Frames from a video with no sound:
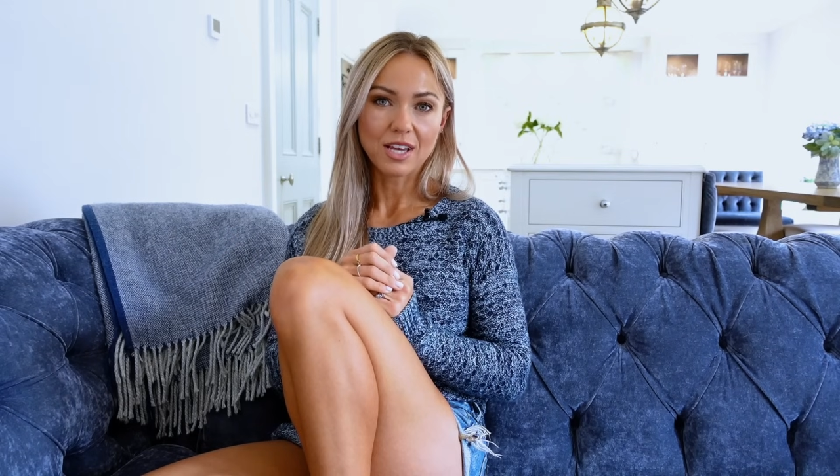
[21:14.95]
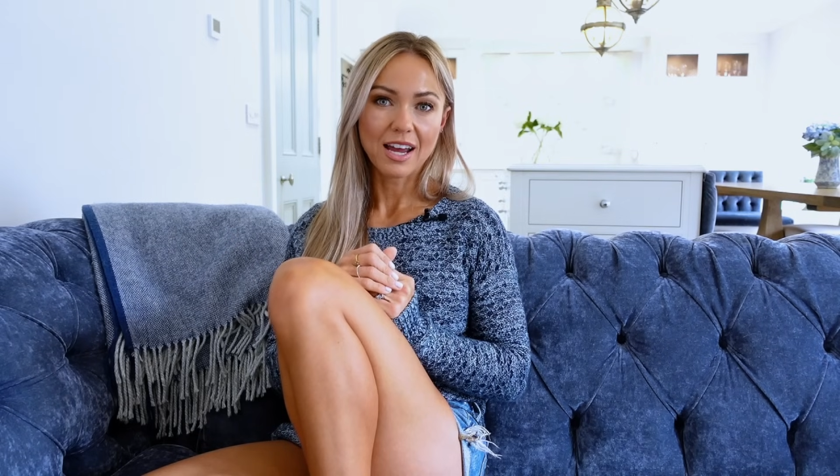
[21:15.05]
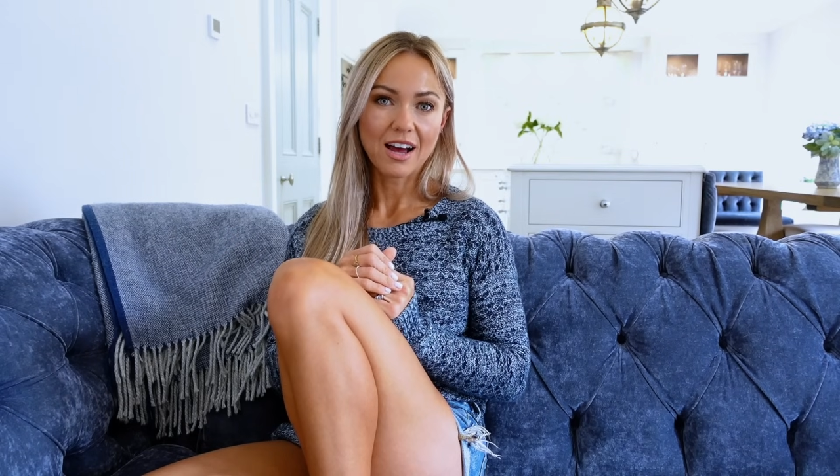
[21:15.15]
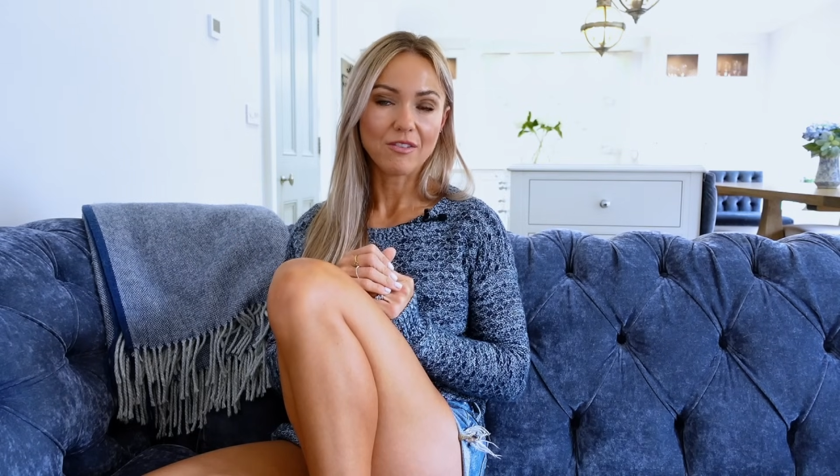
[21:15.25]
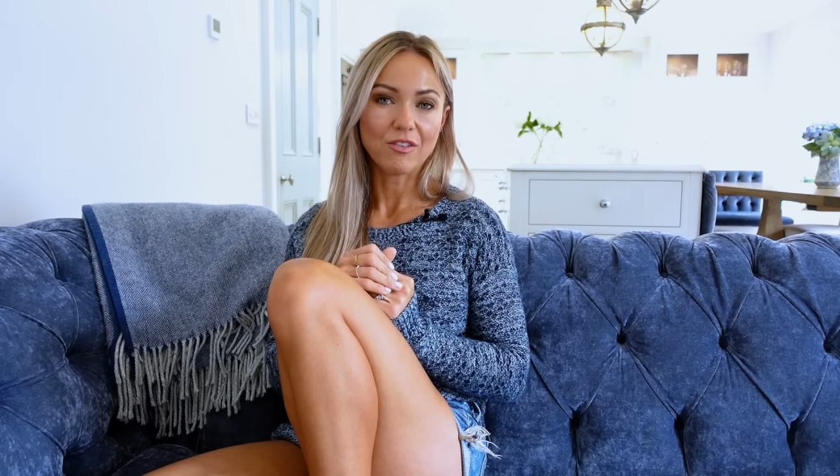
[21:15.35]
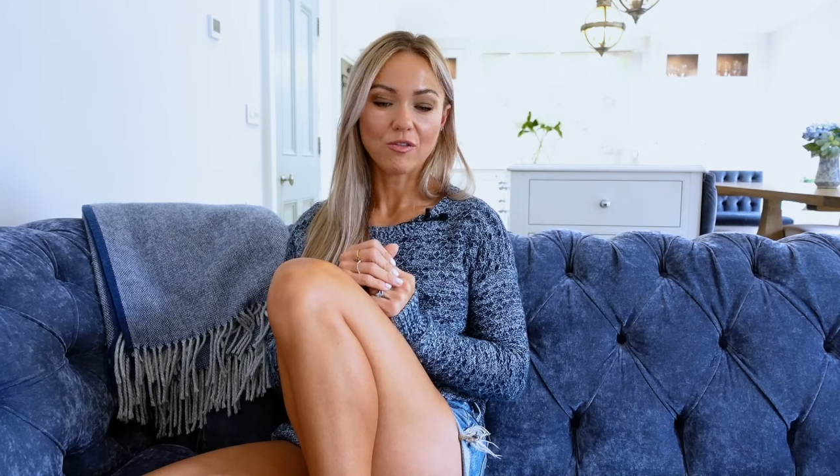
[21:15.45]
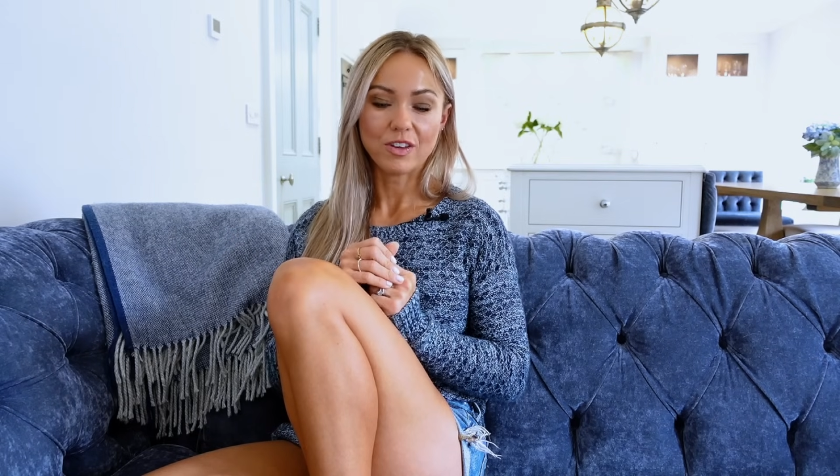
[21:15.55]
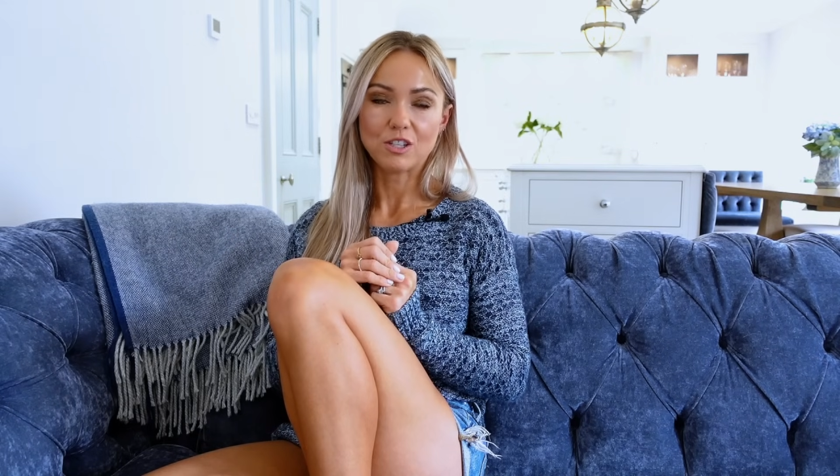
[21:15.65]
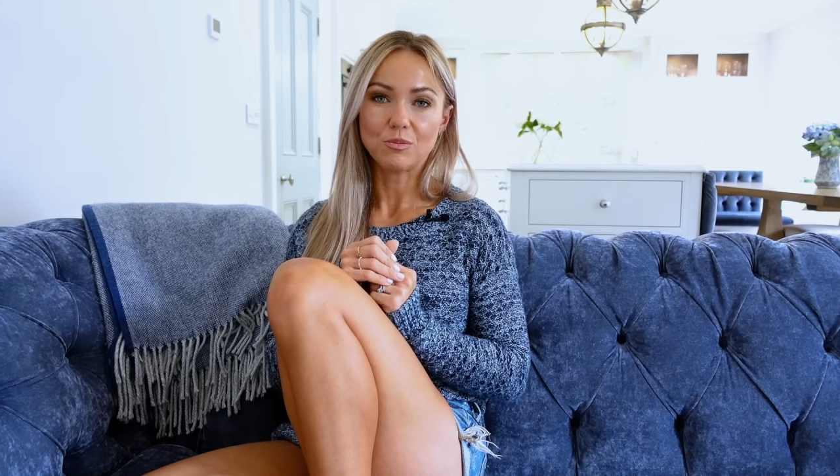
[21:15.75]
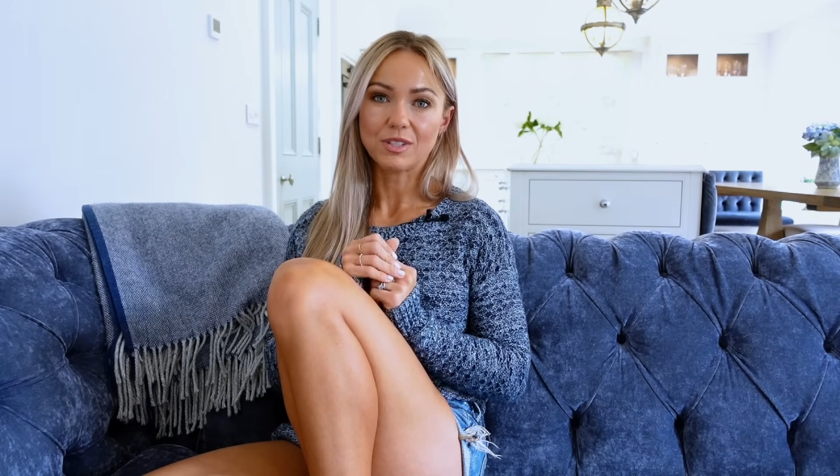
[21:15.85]
I have
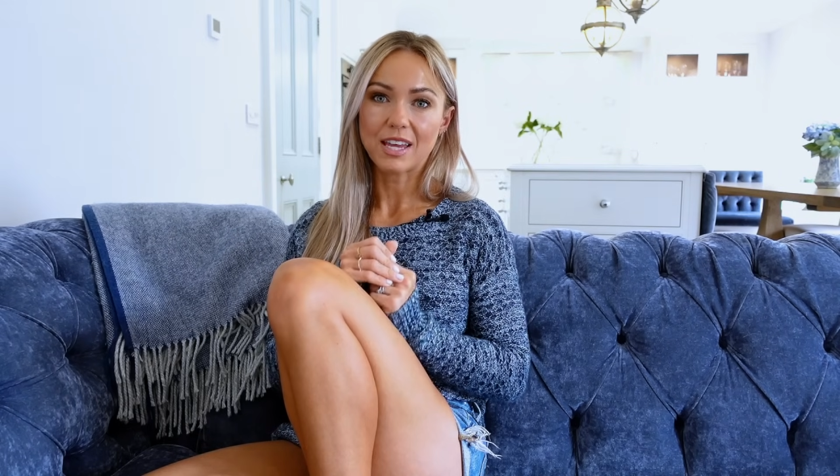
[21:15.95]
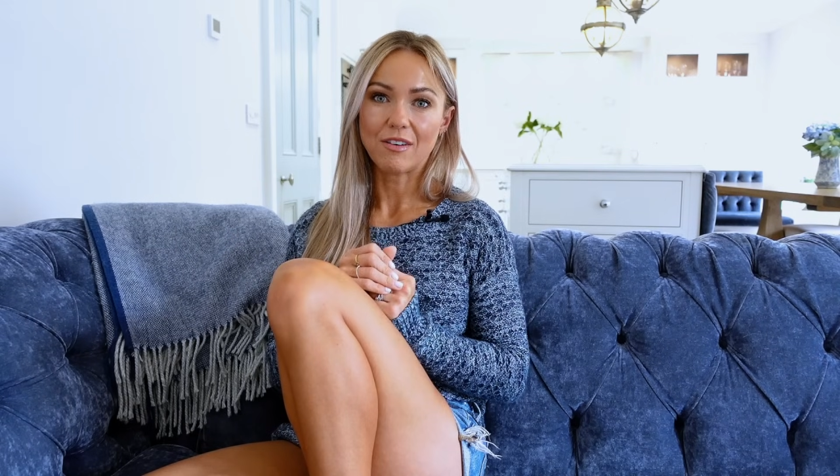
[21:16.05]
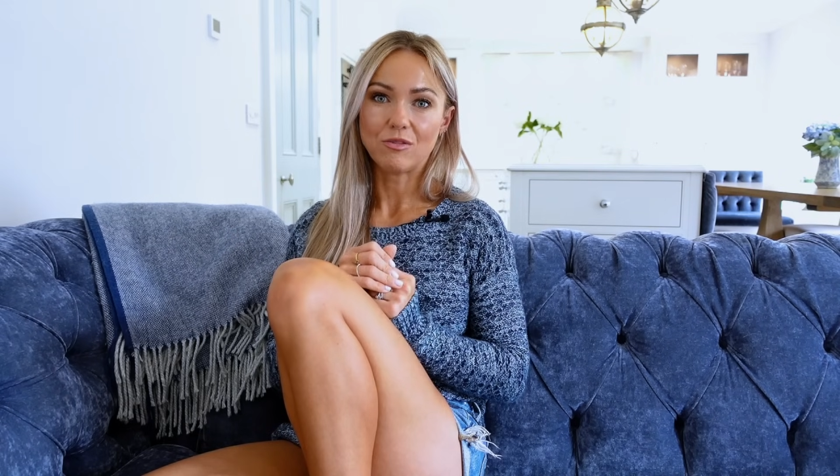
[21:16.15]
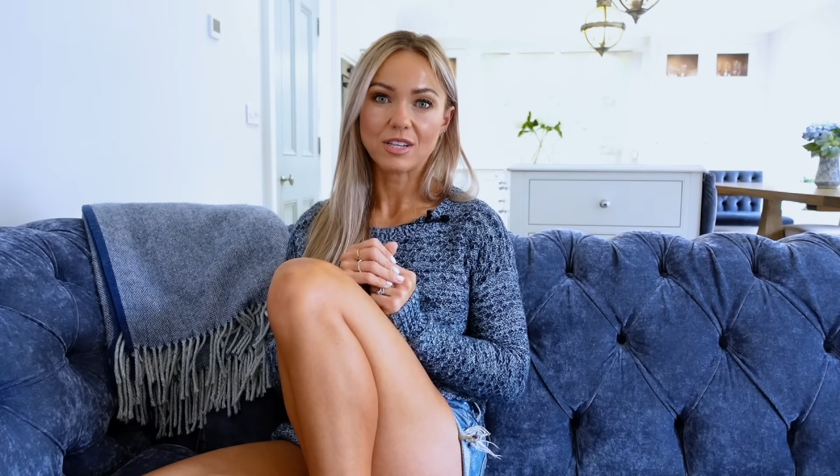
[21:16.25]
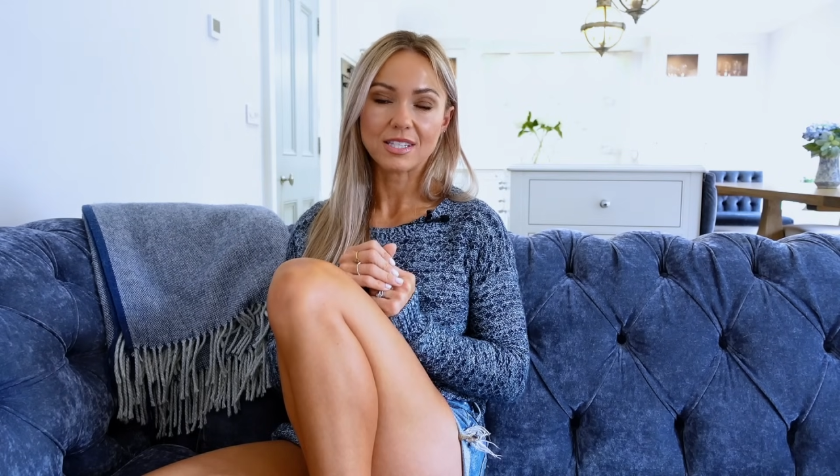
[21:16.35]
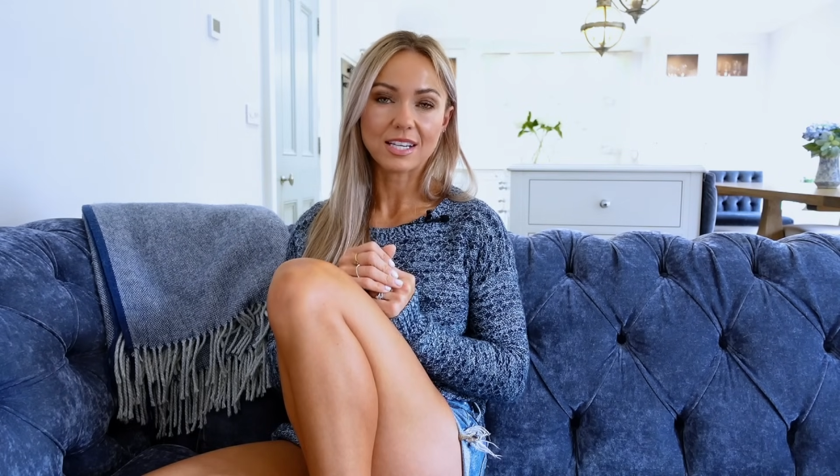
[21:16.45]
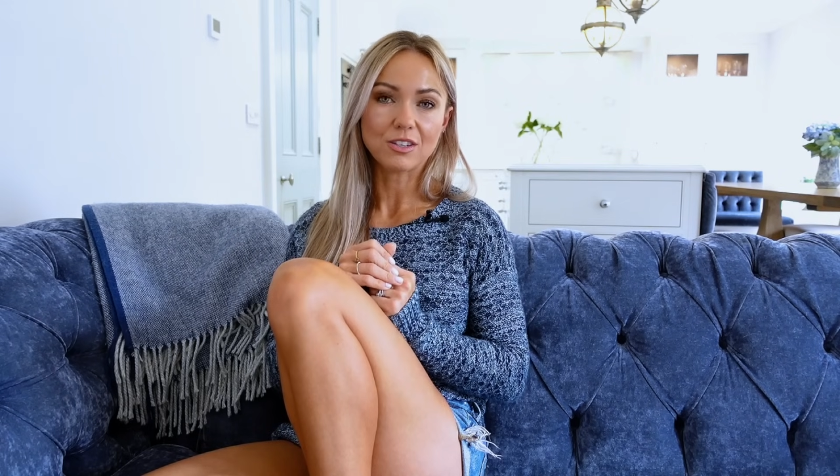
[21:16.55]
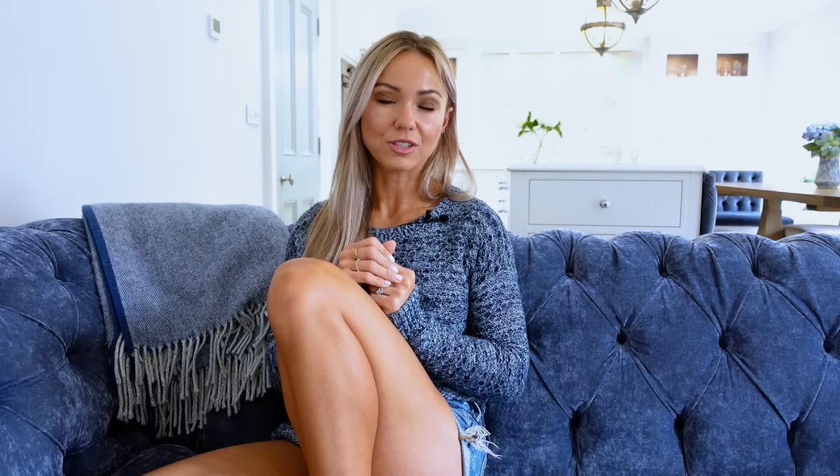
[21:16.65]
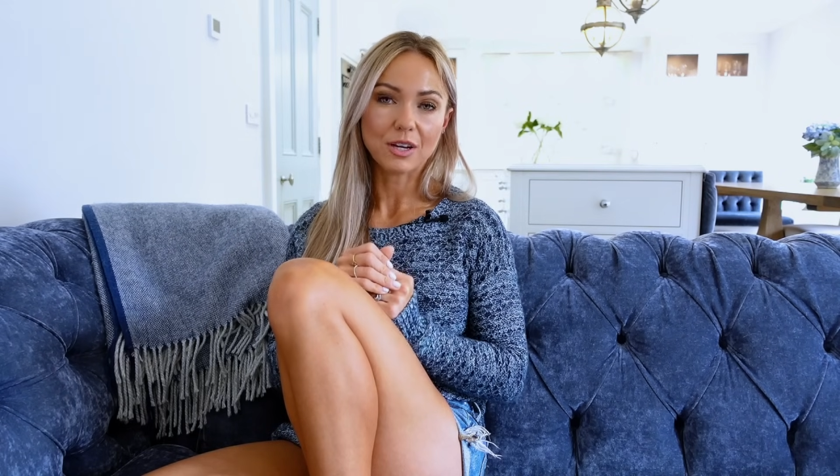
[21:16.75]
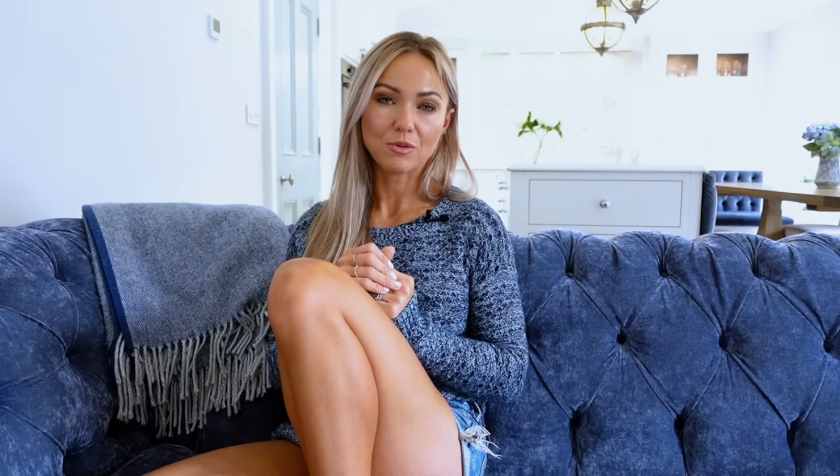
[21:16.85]
vegetables every
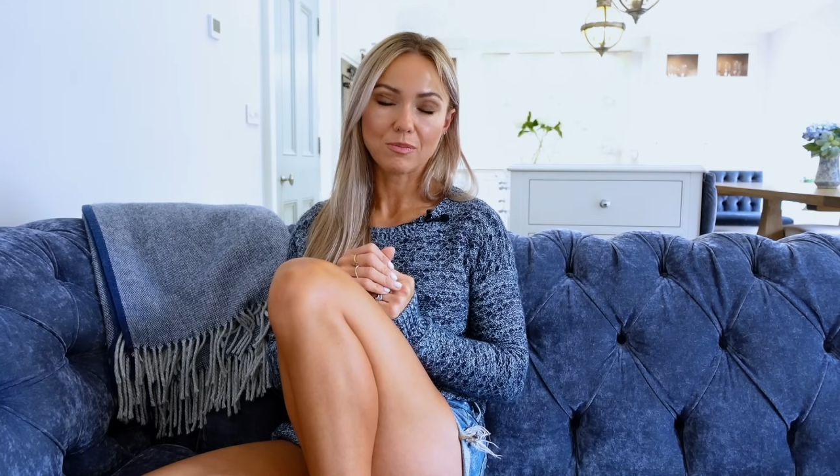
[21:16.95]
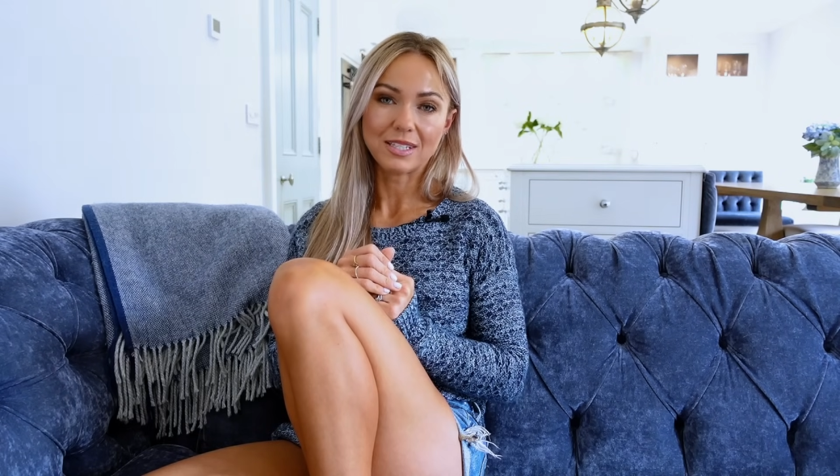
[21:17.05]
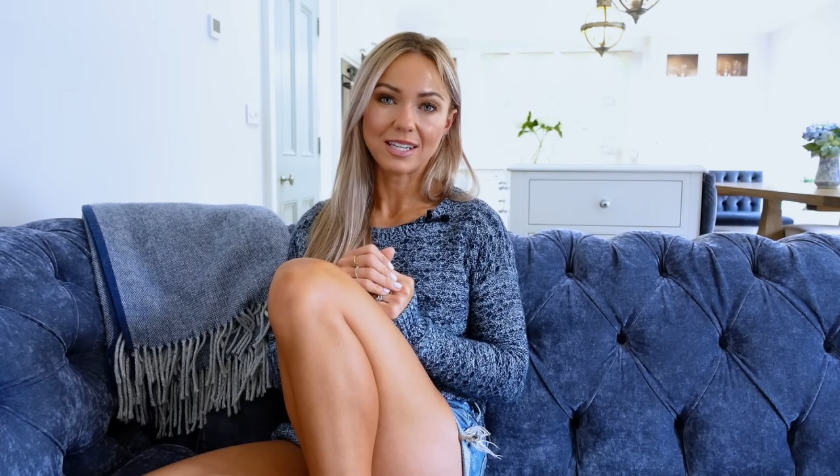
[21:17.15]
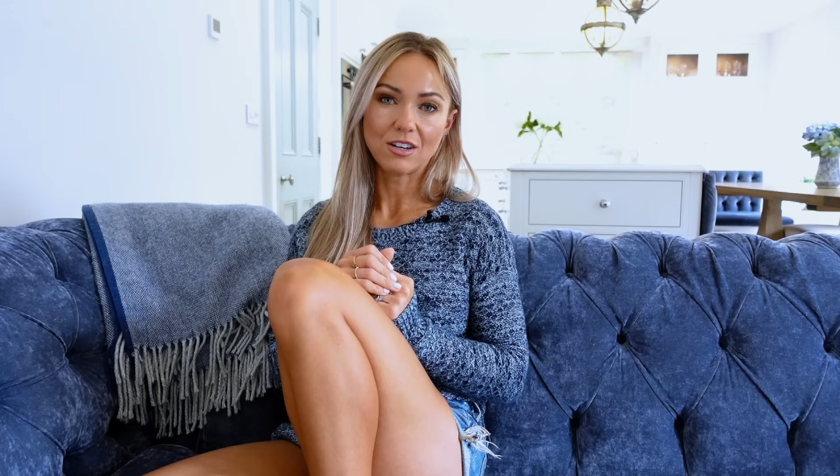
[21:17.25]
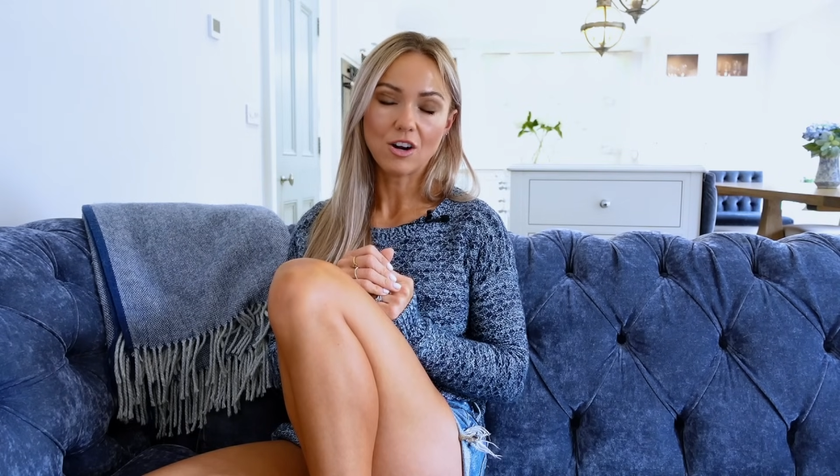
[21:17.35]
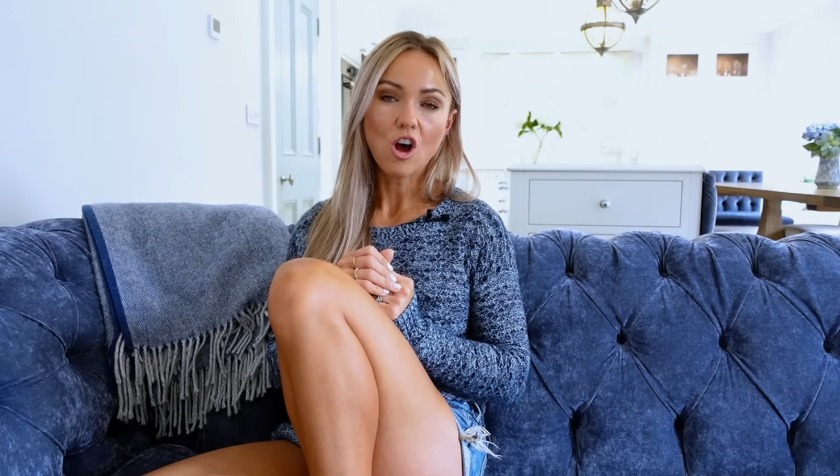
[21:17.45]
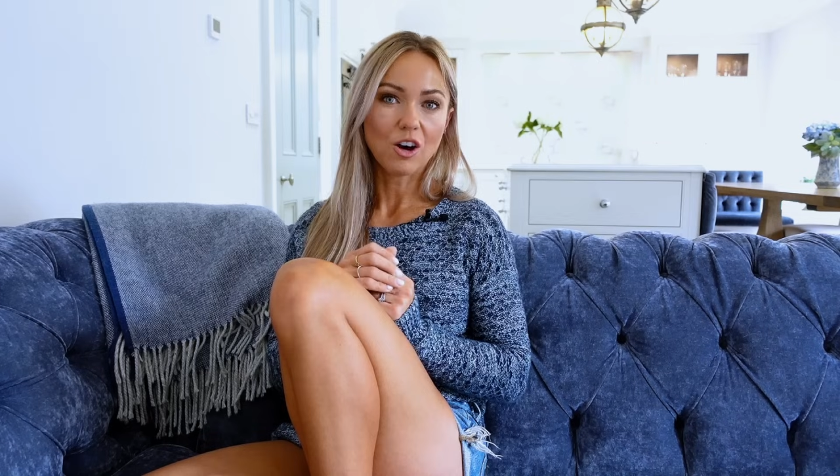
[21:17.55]
single night with my dinner.